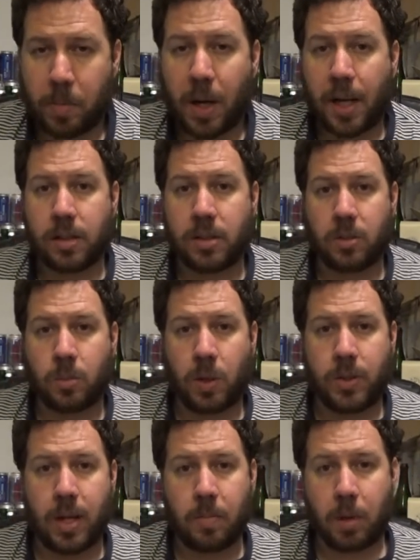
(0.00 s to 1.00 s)
playlist as well
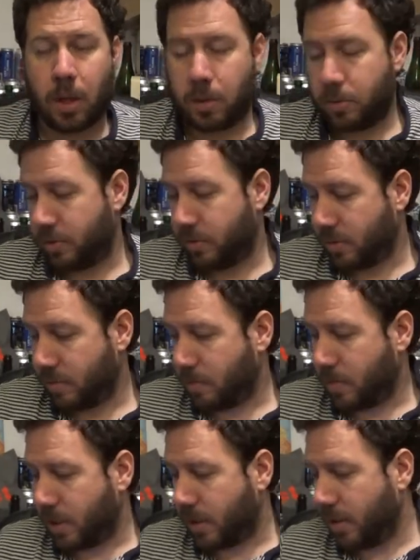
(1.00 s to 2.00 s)
down below.
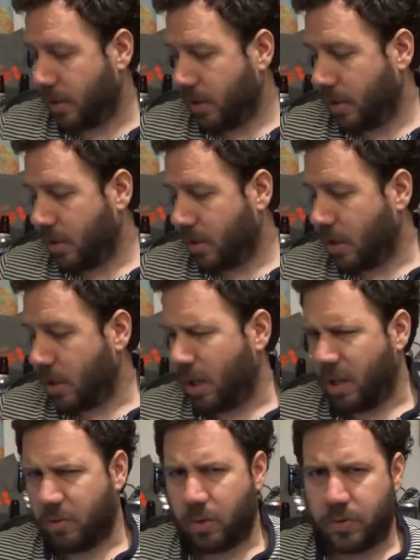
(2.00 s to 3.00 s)
Some
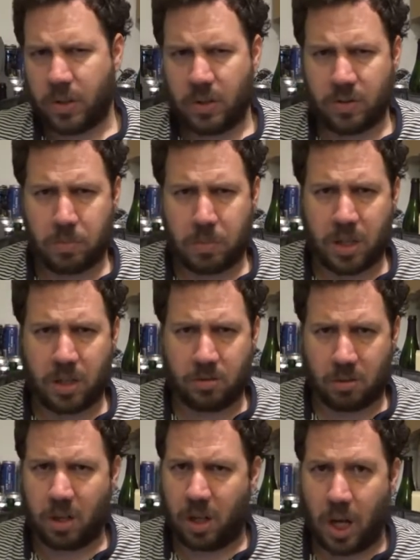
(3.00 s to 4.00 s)
early reviews of me
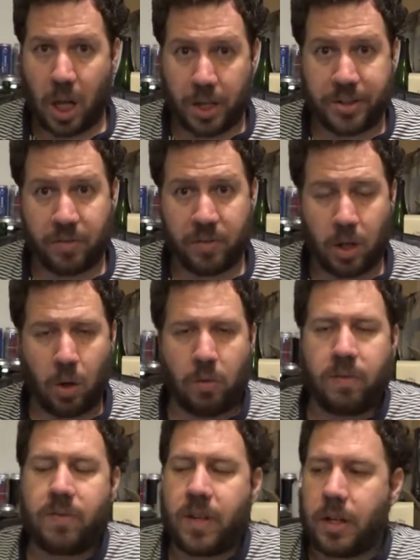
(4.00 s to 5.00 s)
that are definitely a lot
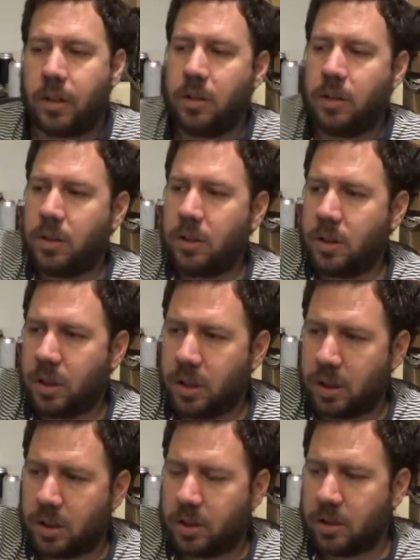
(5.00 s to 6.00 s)
thinner
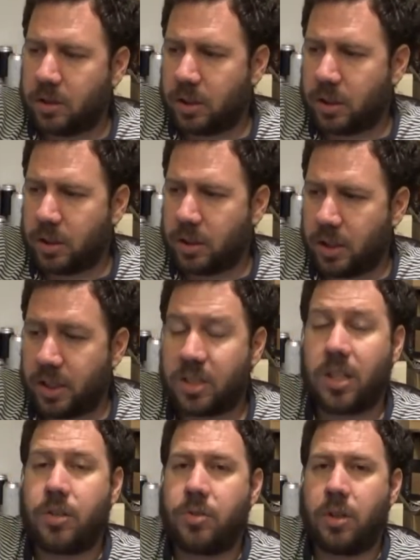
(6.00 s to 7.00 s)
and
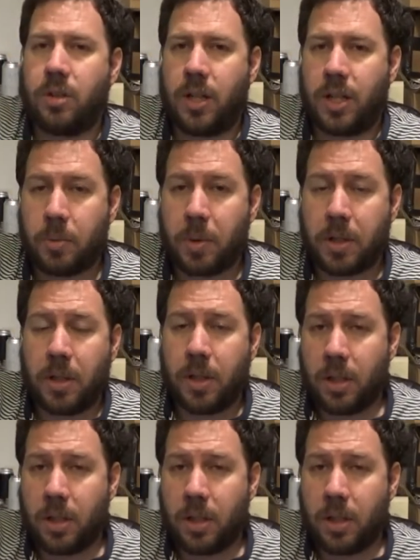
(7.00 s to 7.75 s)
etc. Anyway.